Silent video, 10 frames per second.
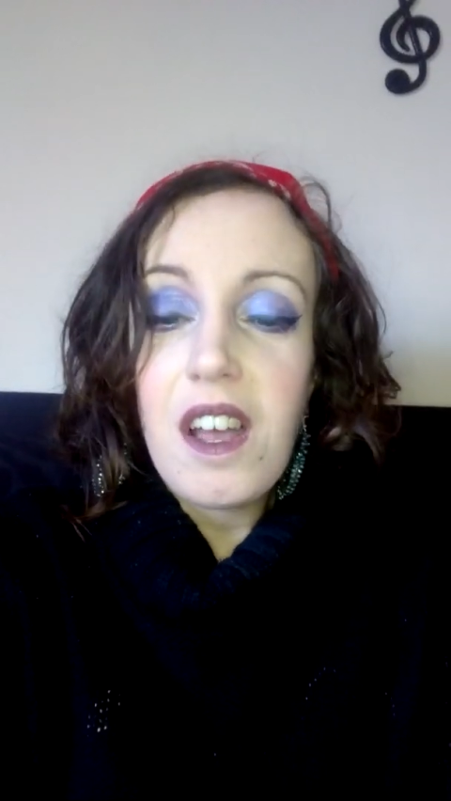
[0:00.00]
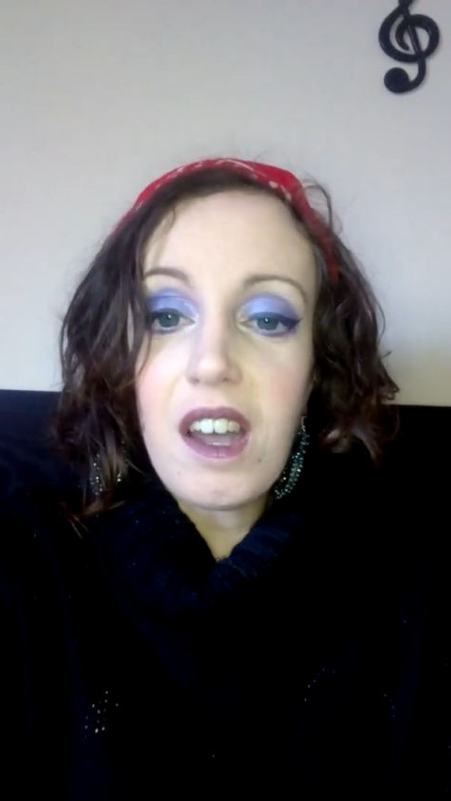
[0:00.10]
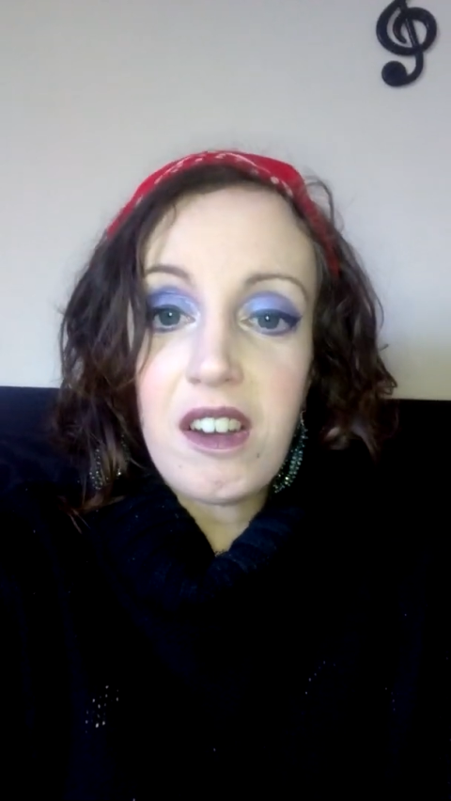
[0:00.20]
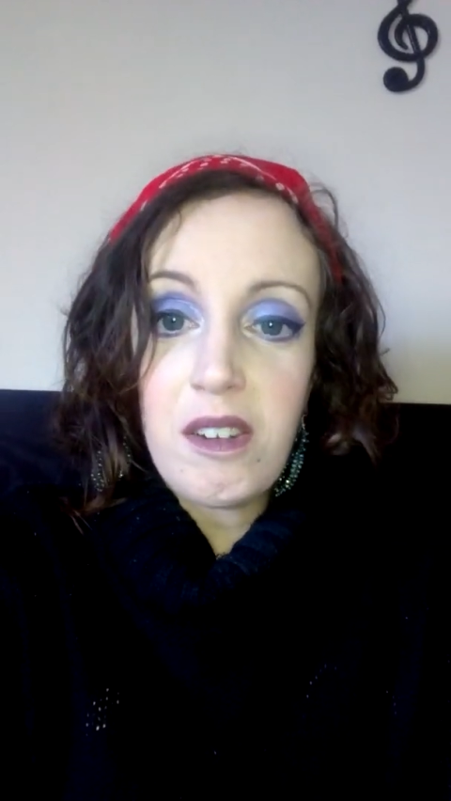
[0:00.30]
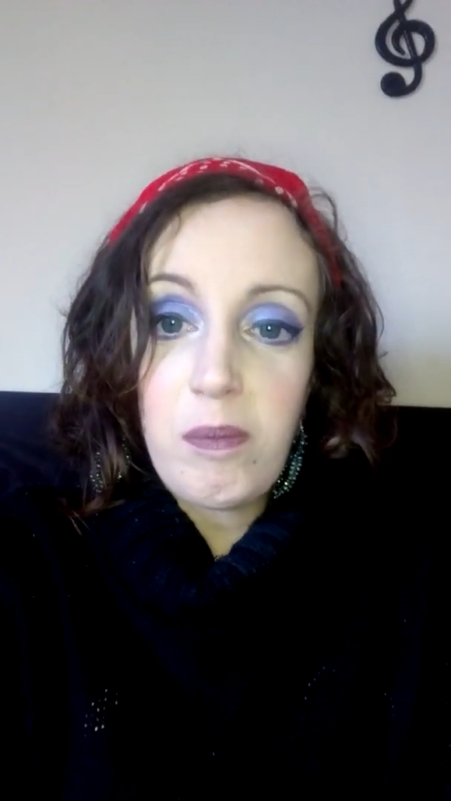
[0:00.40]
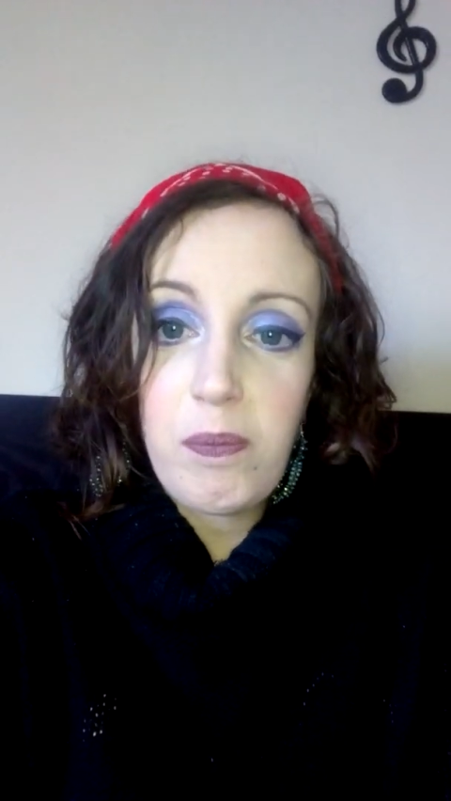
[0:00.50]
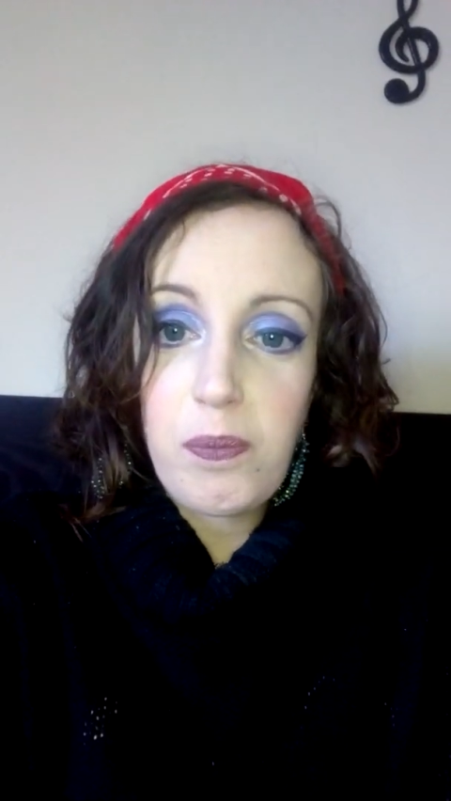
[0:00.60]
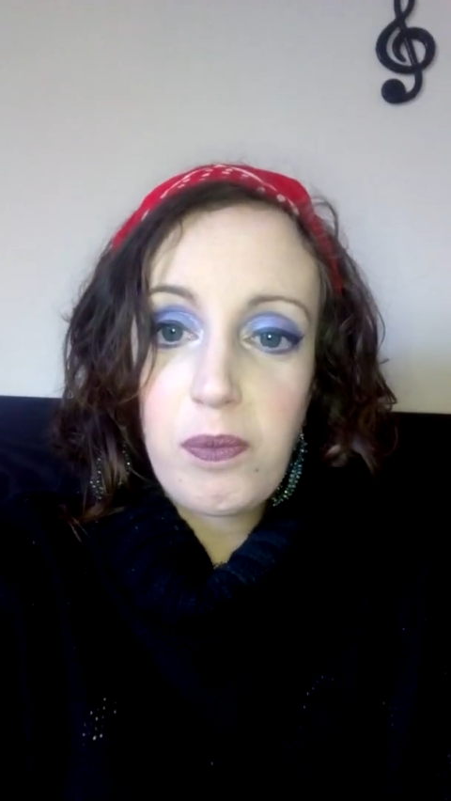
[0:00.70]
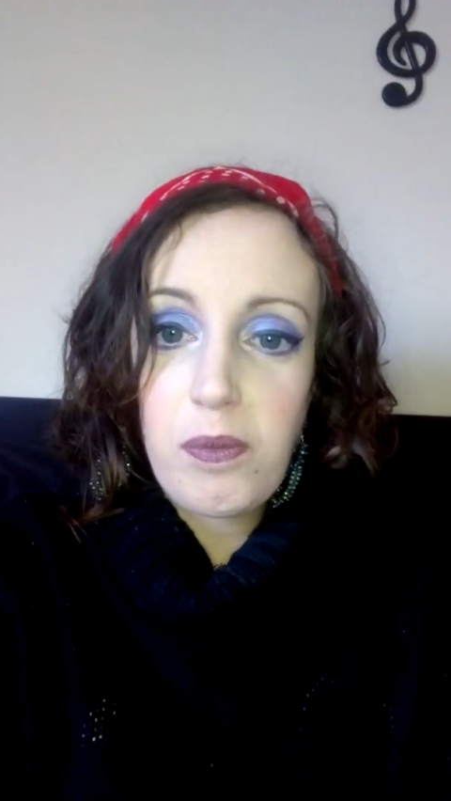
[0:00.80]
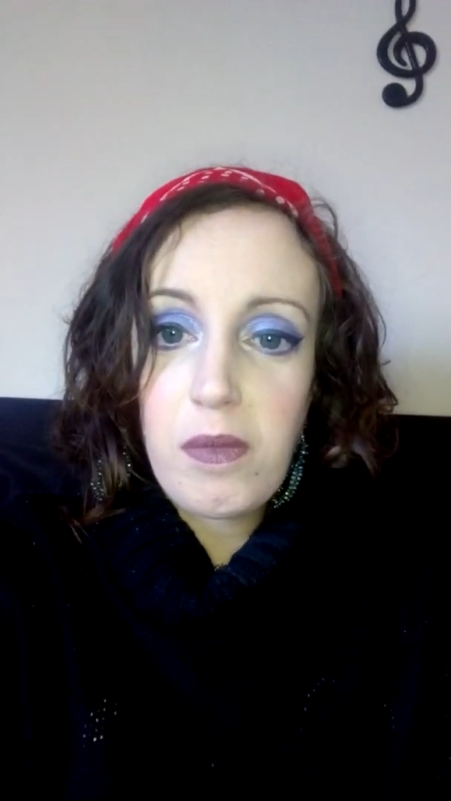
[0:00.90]
So
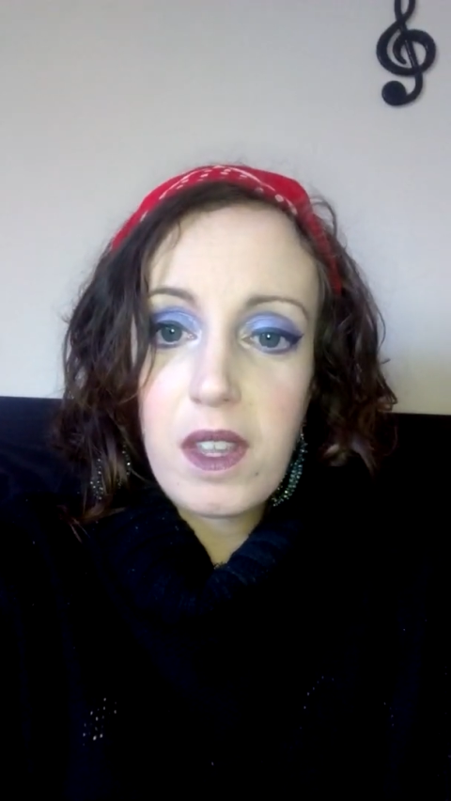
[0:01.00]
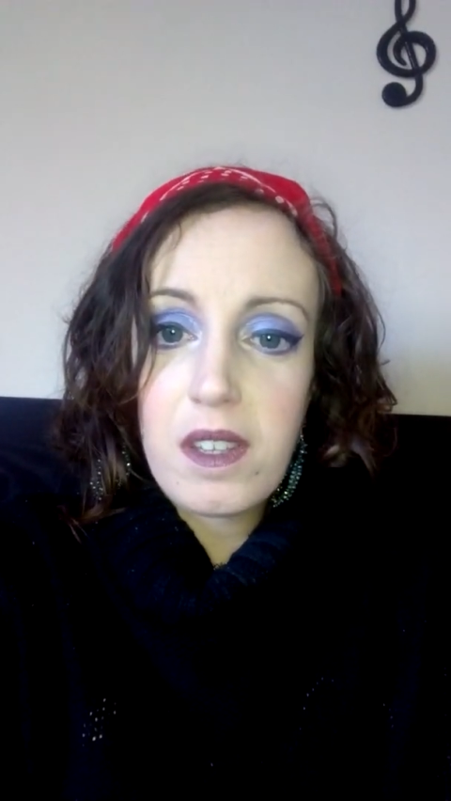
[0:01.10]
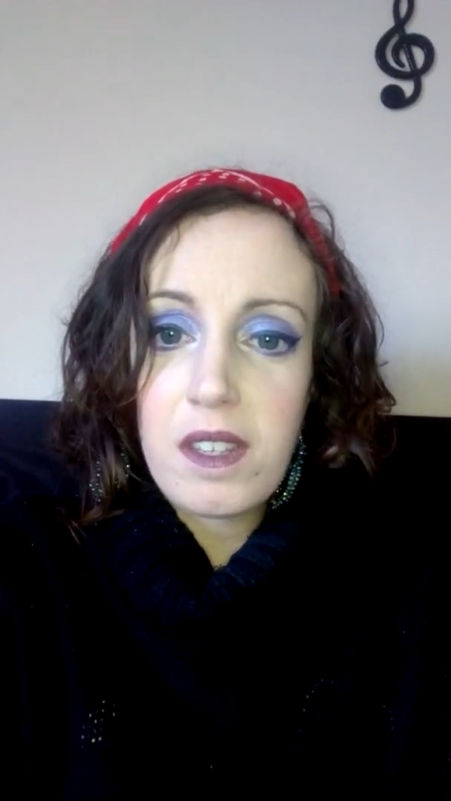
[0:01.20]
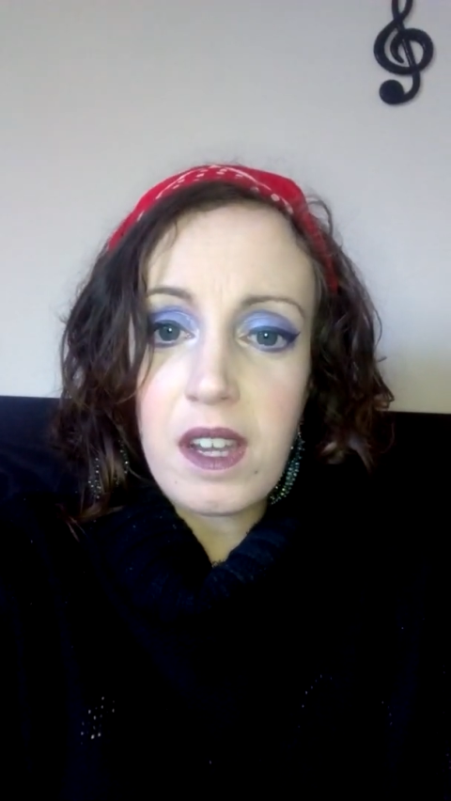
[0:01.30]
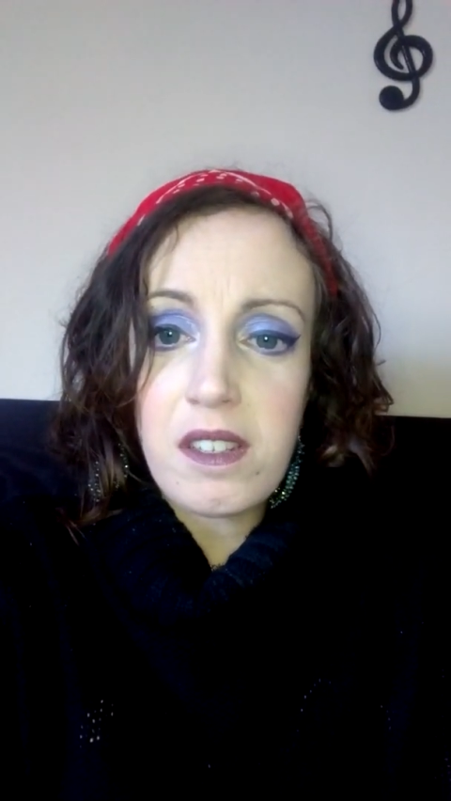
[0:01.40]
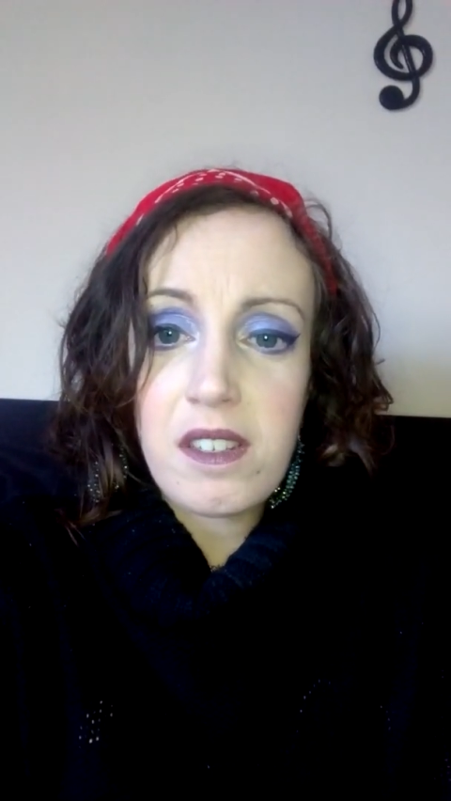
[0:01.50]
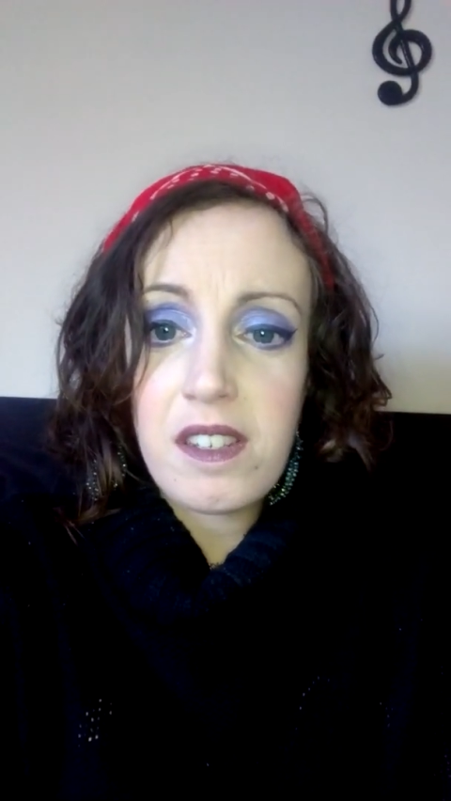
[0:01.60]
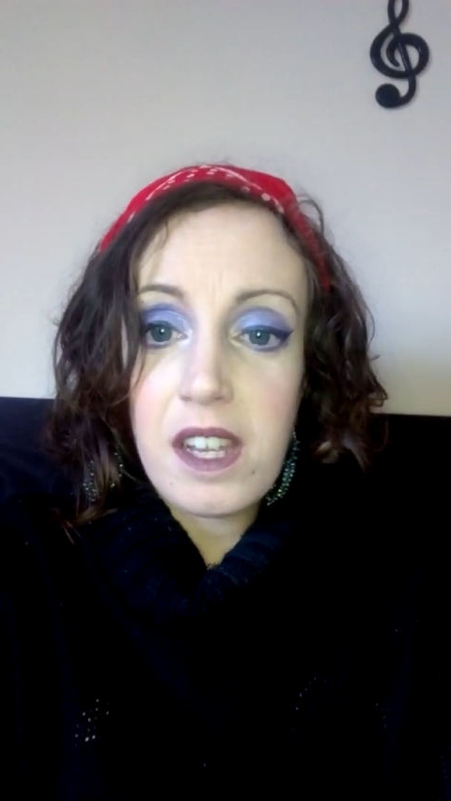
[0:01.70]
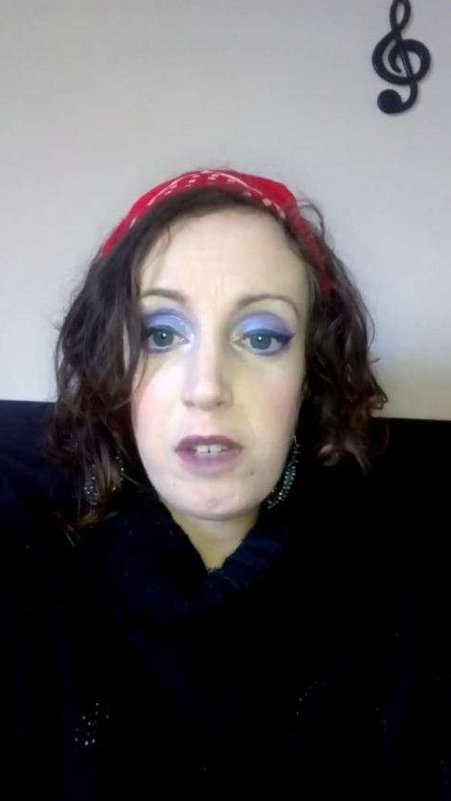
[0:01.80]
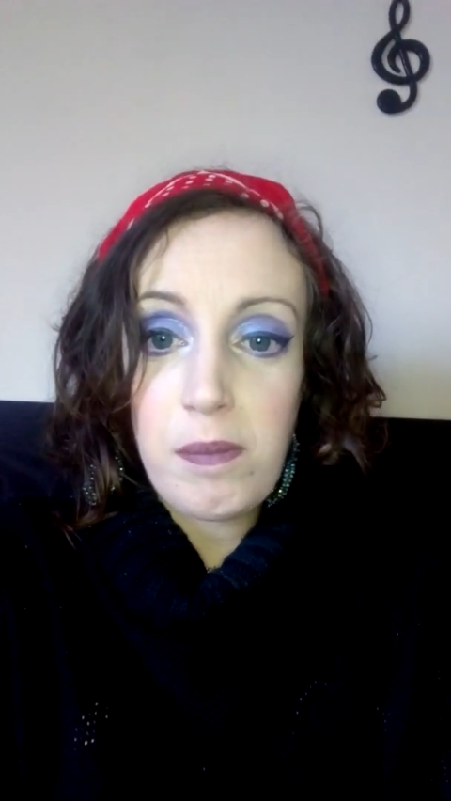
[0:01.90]
yeah, as a
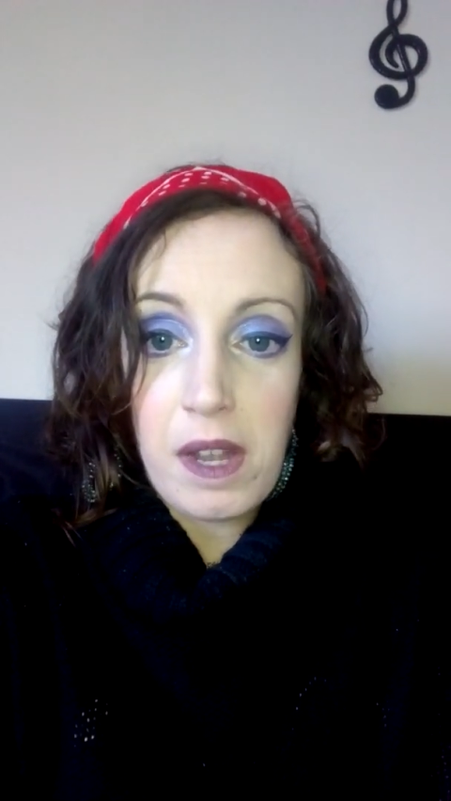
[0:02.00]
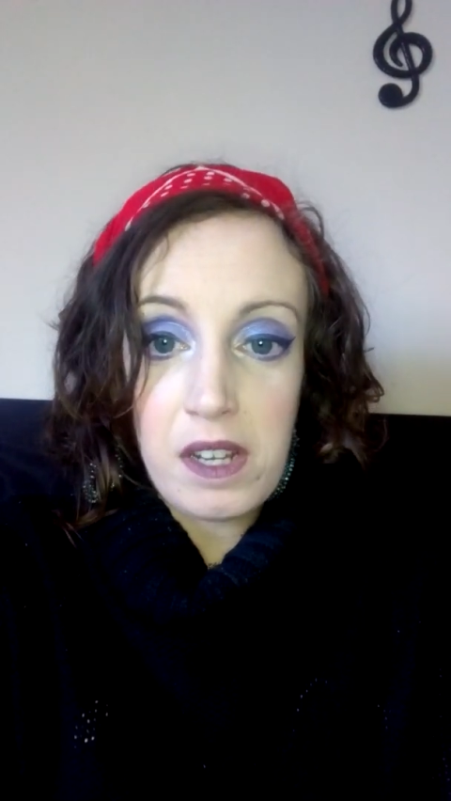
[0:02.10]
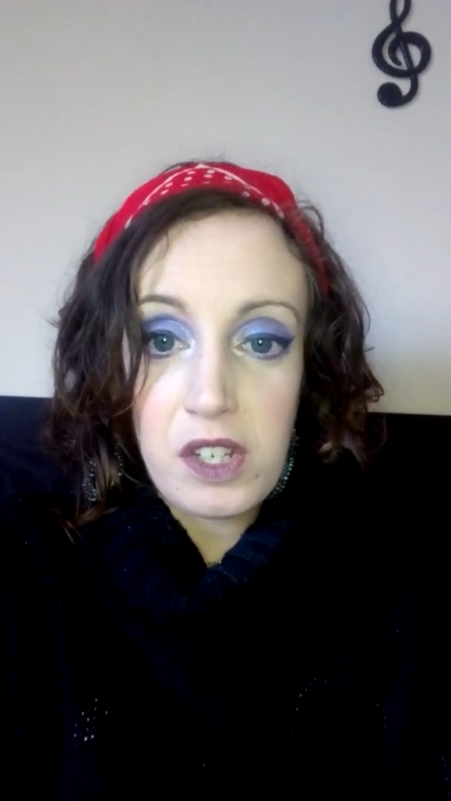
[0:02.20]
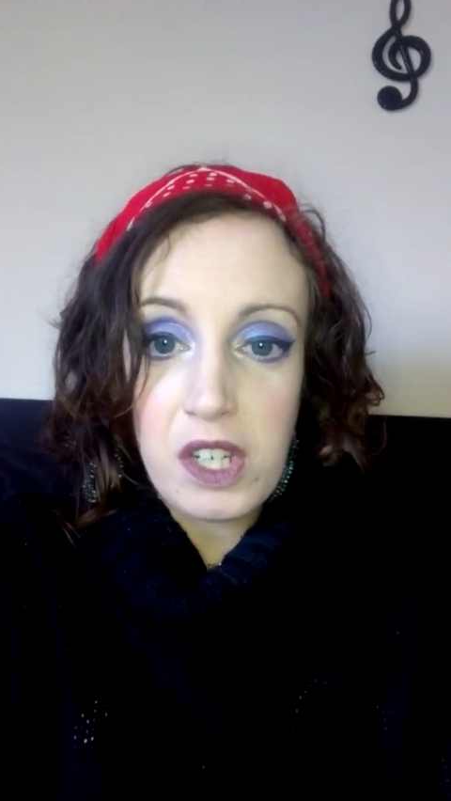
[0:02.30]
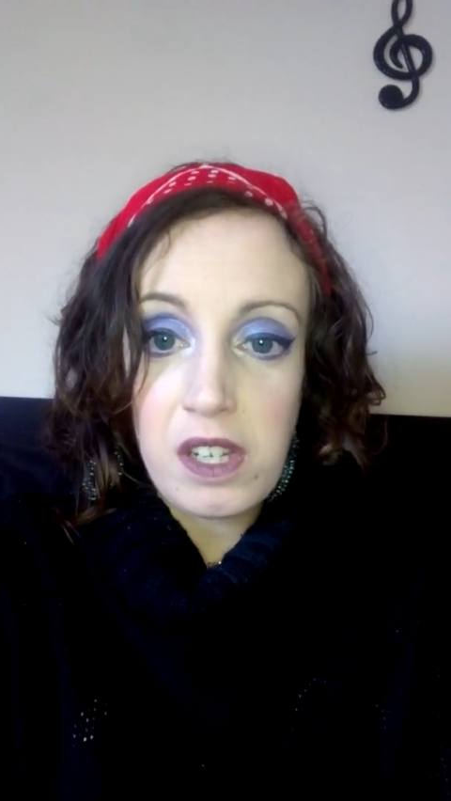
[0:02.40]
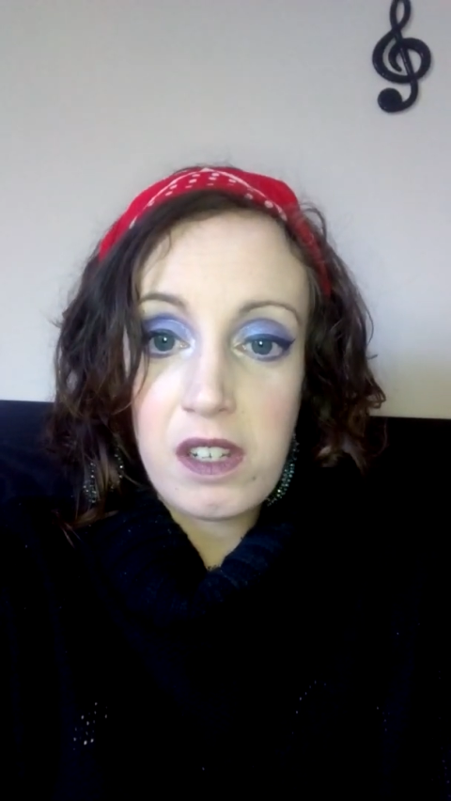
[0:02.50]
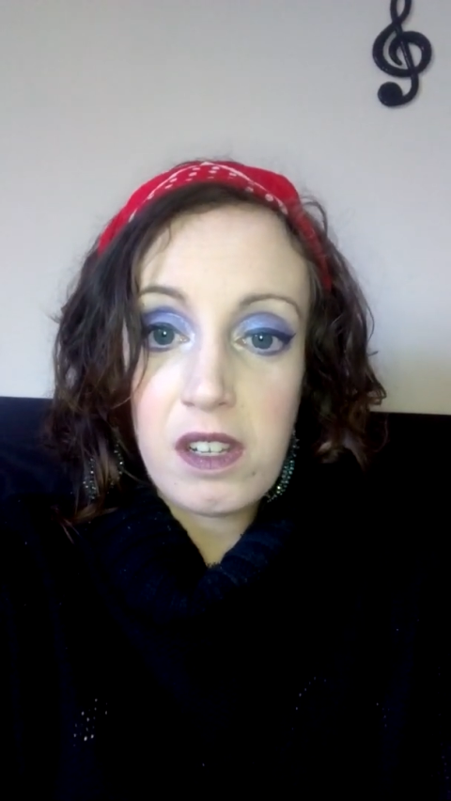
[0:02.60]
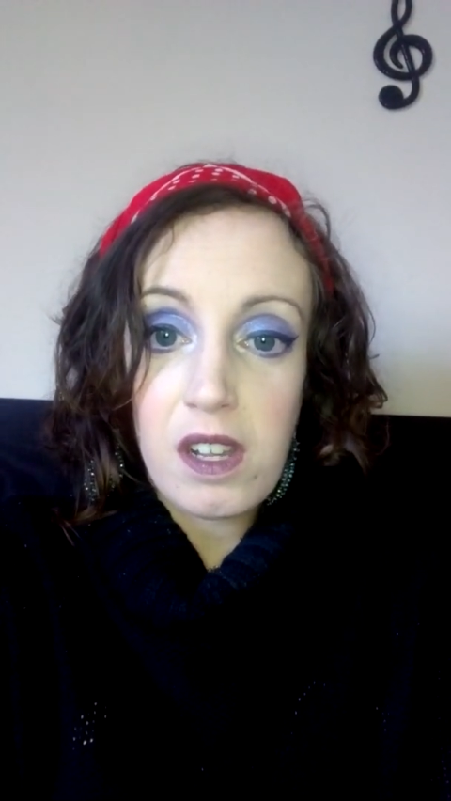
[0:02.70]
stage manager,